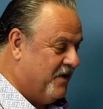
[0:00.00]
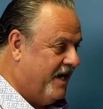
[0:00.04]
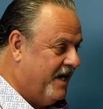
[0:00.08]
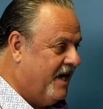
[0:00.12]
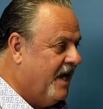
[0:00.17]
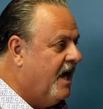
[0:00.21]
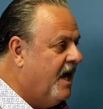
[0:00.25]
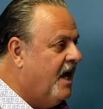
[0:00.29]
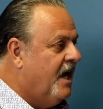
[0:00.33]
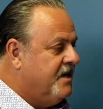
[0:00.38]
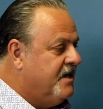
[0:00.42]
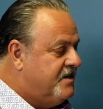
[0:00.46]
Right?
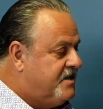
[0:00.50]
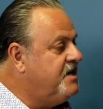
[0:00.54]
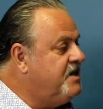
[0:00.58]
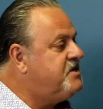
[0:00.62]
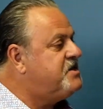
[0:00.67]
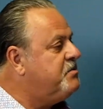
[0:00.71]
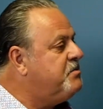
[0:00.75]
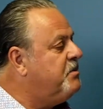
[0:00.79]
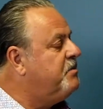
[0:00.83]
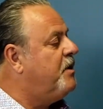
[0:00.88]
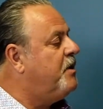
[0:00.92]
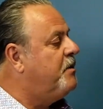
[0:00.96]
Yeah.
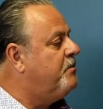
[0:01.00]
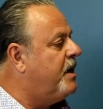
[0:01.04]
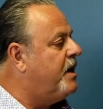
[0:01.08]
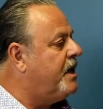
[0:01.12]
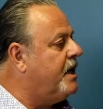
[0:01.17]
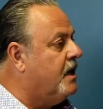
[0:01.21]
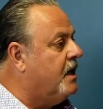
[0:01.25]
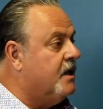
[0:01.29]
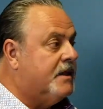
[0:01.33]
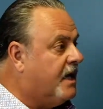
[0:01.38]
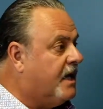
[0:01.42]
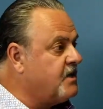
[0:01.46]
Teach them about
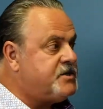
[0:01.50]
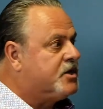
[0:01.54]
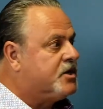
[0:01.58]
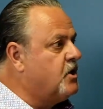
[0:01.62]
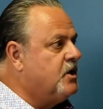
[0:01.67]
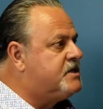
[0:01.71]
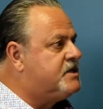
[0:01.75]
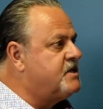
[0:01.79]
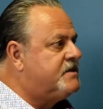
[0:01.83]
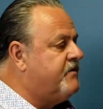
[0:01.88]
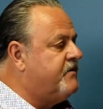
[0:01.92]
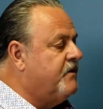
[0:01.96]
money. That's a
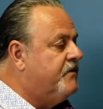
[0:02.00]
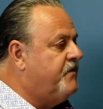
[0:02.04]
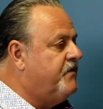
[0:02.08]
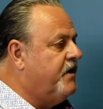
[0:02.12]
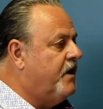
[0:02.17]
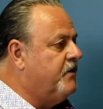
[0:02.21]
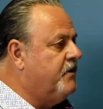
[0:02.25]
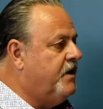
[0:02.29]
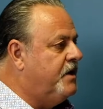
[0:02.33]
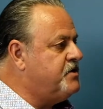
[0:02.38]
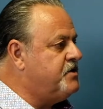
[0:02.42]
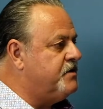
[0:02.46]
good
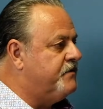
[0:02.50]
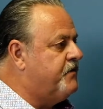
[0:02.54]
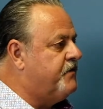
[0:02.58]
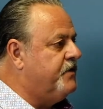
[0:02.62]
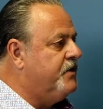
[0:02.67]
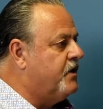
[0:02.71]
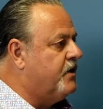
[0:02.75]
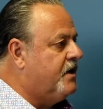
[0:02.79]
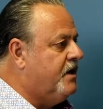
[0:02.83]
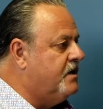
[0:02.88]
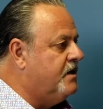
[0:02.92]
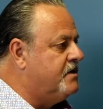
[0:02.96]
foundation for
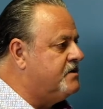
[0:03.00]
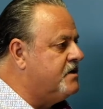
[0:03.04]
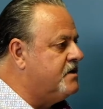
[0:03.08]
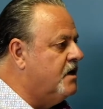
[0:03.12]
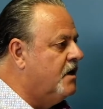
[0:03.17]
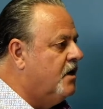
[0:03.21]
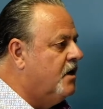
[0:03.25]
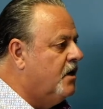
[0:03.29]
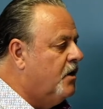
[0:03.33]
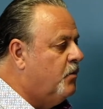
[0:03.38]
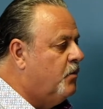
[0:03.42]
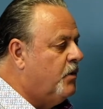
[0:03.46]
your kids
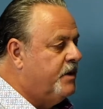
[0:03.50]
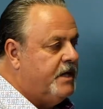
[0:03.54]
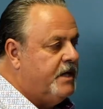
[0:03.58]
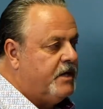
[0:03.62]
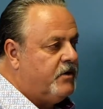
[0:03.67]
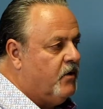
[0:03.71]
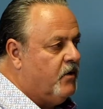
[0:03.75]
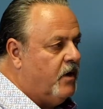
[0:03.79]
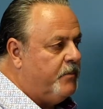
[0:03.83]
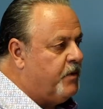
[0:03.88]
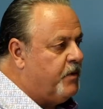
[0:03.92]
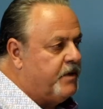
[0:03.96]
when they
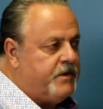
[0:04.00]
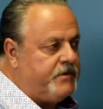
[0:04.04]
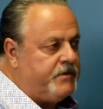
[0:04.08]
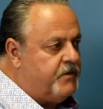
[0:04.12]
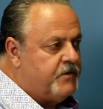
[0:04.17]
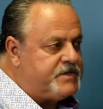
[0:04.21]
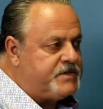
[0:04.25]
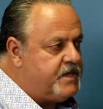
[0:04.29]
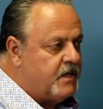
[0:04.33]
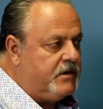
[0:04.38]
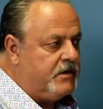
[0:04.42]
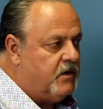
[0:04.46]
grow up whether
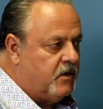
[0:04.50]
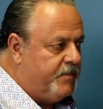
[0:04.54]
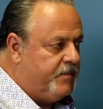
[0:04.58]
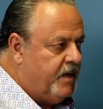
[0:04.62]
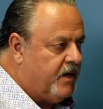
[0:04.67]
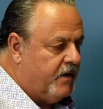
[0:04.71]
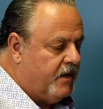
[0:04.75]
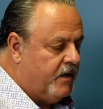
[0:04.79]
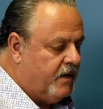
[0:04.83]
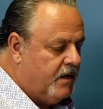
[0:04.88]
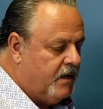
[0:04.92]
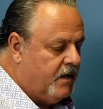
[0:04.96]
they're single or
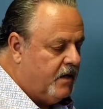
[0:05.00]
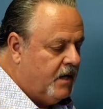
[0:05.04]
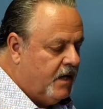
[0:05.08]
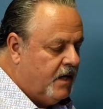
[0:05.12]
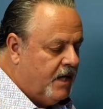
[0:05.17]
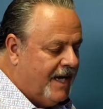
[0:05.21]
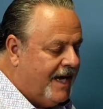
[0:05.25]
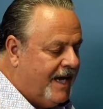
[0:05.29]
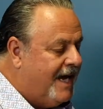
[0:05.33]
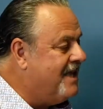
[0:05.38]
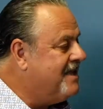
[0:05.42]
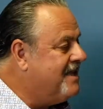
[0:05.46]
married.
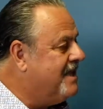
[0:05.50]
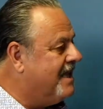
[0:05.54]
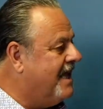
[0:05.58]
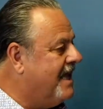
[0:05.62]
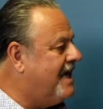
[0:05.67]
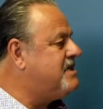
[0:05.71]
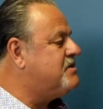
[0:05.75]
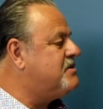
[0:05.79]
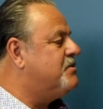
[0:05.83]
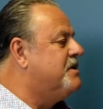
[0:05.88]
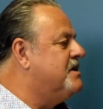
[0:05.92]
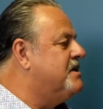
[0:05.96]
Mm-hmm. And the
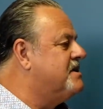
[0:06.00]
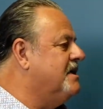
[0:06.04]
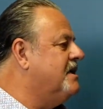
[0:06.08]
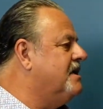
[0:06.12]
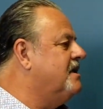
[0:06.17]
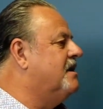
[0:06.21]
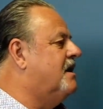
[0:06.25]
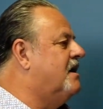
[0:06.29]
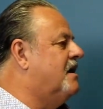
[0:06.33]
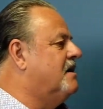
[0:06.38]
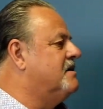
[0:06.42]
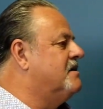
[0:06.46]
last one is
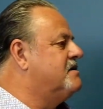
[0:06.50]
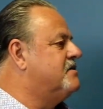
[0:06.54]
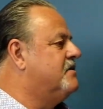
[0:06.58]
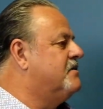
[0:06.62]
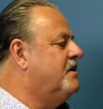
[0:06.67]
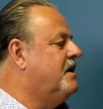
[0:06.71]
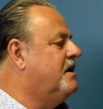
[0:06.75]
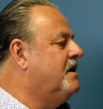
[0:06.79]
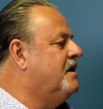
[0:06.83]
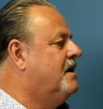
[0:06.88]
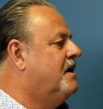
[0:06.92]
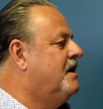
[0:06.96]
in-laws,
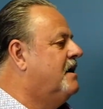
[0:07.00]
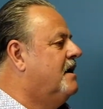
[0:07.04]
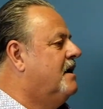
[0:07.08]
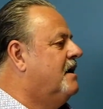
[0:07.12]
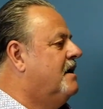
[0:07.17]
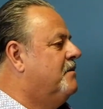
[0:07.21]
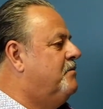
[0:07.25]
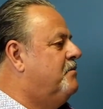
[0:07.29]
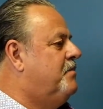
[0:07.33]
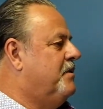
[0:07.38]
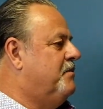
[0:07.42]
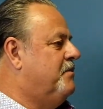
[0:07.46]
right?
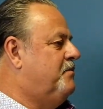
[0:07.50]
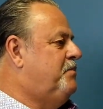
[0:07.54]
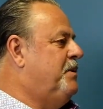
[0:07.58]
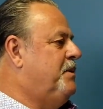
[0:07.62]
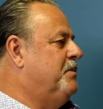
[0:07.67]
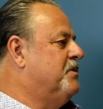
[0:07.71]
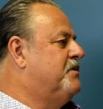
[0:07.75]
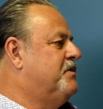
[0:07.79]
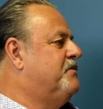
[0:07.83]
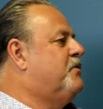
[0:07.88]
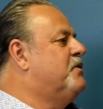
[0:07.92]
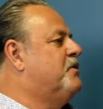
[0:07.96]

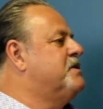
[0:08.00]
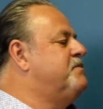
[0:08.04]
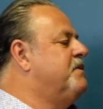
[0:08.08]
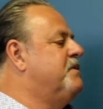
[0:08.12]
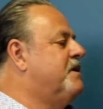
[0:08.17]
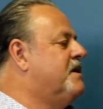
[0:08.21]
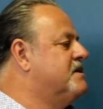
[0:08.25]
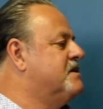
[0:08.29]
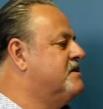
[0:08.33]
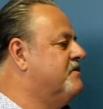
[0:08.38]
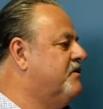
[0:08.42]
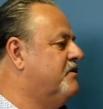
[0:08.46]
People divorce
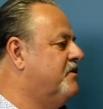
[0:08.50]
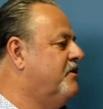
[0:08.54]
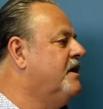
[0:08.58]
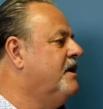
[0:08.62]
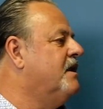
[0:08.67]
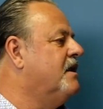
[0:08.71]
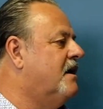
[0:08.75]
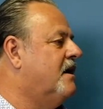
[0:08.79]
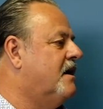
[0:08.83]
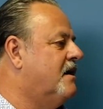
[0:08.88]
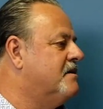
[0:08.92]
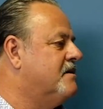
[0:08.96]
because of their
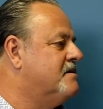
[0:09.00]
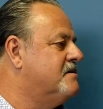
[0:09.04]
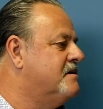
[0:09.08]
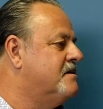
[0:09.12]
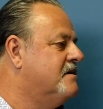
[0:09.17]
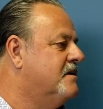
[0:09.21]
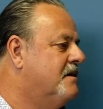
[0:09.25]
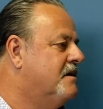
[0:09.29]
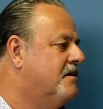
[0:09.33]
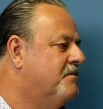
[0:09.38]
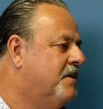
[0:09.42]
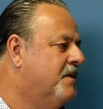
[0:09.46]
in-laws.
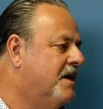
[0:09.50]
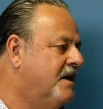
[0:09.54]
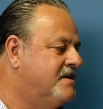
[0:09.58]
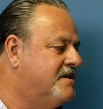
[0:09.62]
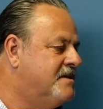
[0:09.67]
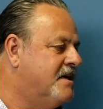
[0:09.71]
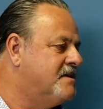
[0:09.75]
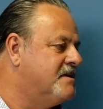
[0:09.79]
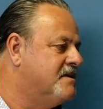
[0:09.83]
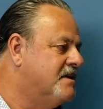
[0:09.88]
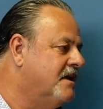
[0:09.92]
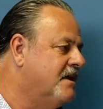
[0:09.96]
Money,
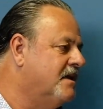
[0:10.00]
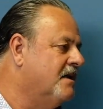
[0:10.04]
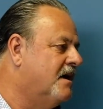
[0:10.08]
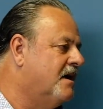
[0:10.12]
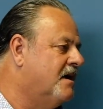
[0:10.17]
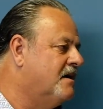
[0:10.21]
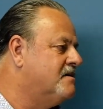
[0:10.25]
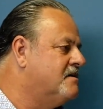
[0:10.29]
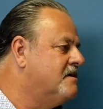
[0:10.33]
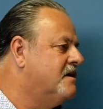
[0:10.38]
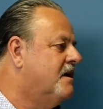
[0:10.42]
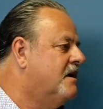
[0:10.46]
sex, and
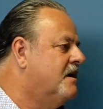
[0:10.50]
in-laws.